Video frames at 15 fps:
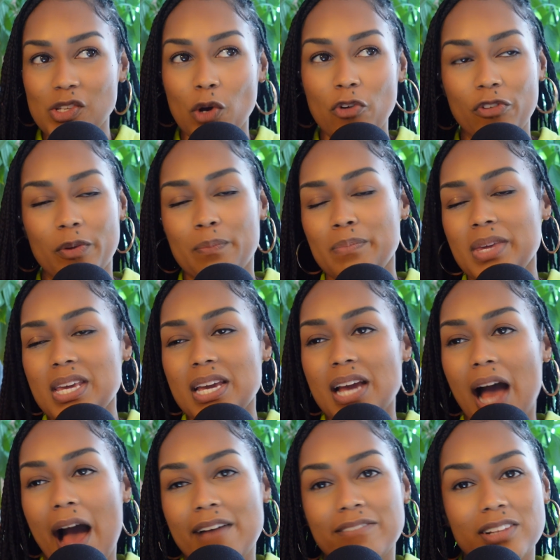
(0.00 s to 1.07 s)
So for
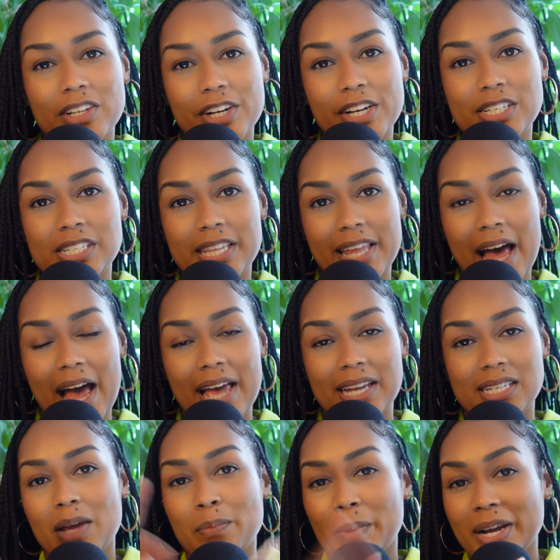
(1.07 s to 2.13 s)
me, I've learned
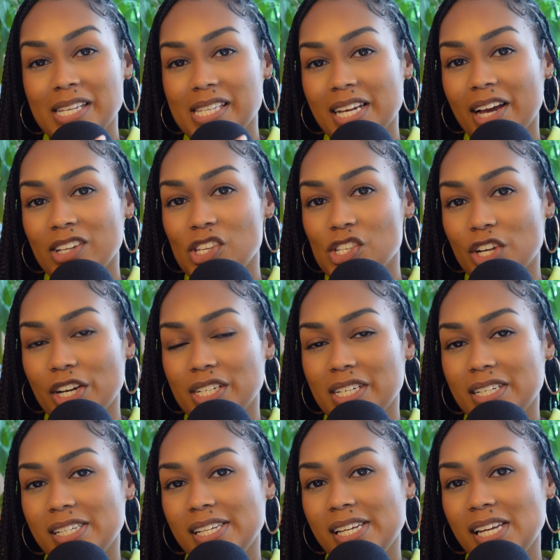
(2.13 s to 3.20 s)
that embracing
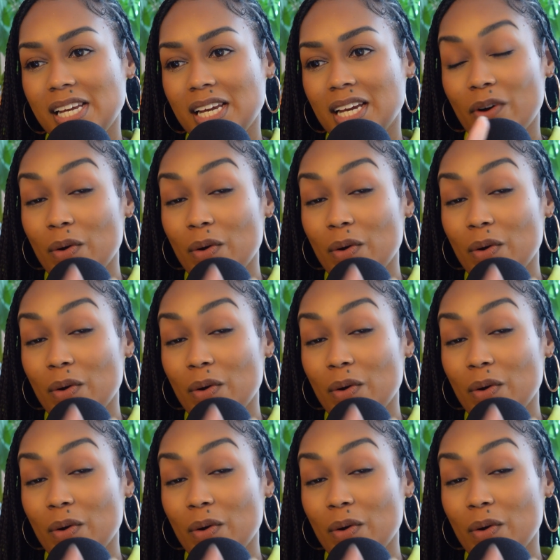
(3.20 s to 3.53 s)
uncertainty,